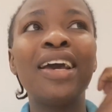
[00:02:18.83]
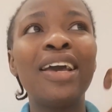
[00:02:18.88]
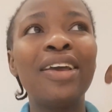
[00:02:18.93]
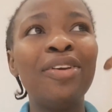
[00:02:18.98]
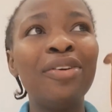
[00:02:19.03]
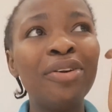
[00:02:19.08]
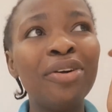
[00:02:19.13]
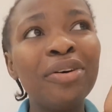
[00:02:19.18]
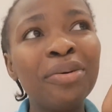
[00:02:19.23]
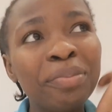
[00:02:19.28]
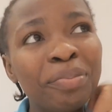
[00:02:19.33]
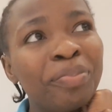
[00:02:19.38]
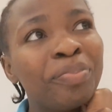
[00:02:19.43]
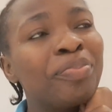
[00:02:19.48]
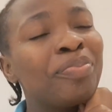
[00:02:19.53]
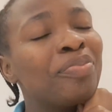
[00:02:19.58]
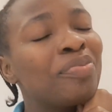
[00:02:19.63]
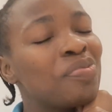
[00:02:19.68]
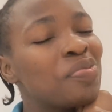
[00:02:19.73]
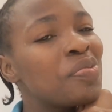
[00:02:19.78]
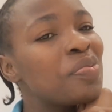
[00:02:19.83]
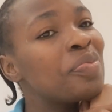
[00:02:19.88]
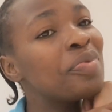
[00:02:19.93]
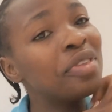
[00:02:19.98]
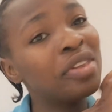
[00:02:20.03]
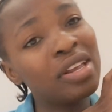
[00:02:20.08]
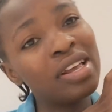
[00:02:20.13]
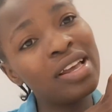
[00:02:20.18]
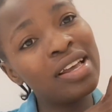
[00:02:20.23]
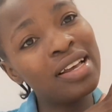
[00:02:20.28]
You know,
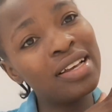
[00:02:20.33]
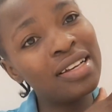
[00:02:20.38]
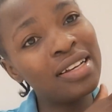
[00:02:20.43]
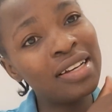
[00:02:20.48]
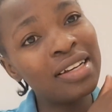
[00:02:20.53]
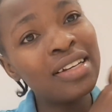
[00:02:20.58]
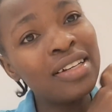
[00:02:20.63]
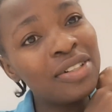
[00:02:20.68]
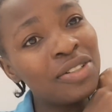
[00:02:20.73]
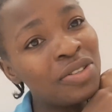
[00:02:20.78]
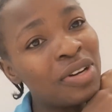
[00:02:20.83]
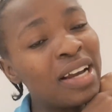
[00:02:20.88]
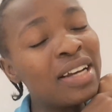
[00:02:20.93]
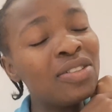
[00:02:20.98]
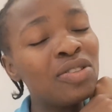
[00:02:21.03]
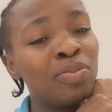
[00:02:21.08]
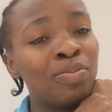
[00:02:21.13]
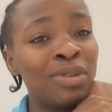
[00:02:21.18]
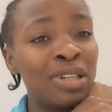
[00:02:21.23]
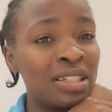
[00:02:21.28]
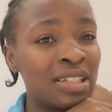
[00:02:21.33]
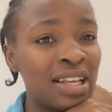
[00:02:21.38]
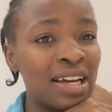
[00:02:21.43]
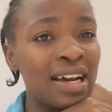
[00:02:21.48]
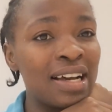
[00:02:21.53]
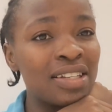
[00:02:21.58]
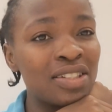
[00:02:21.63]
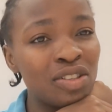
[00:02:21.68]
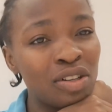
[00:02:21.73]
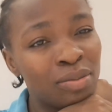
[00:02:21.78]
trying to please the
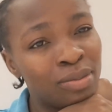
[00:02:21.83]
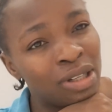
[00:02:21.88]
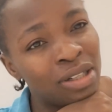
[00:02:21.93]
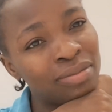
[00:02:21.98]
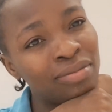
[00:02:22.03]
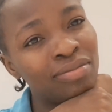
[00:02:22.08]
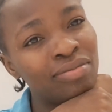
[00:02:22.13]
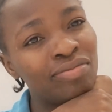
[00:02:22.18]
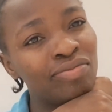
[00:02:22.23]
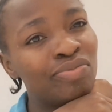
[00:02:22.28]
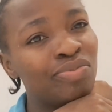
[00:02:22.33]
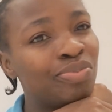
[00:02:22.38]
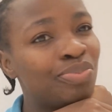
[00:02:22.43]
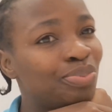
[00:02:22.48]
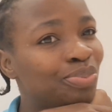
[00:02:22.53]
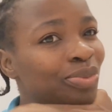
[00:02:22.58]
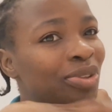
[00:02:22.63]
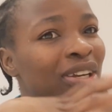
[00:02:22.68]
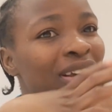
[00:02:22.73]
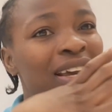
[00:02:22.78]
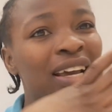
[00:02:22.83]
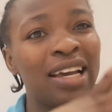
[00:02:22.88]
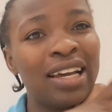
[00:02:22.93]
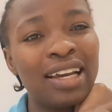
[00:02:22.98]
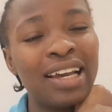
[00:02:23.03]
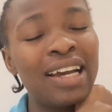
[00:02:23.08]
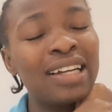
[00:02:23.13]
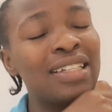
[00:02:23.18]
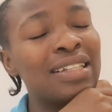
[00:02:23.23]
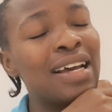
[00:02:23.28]
customer,
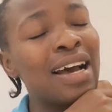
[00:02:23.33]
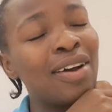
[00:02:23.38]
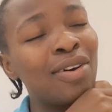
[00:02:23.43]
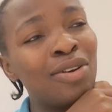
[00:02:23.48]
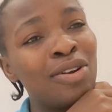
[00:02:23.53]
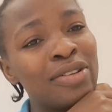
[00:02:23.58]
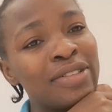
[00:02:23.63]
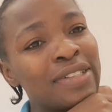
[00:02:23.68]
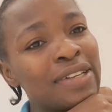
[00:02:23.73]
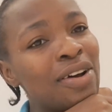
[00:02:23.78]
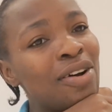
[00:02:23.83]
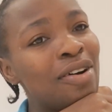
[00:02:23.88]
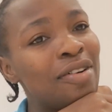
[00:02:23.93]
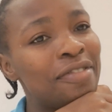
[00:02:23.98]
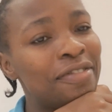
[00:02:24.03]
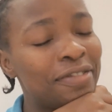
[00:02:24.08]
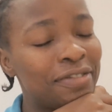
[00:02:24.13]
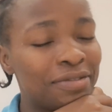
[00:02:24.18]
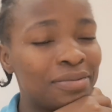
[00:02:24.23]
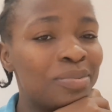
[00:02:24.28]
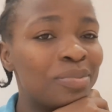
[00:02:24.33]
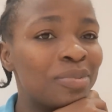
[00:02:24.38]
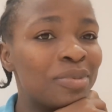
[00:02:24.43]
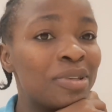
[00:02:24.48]
gets her clothes off.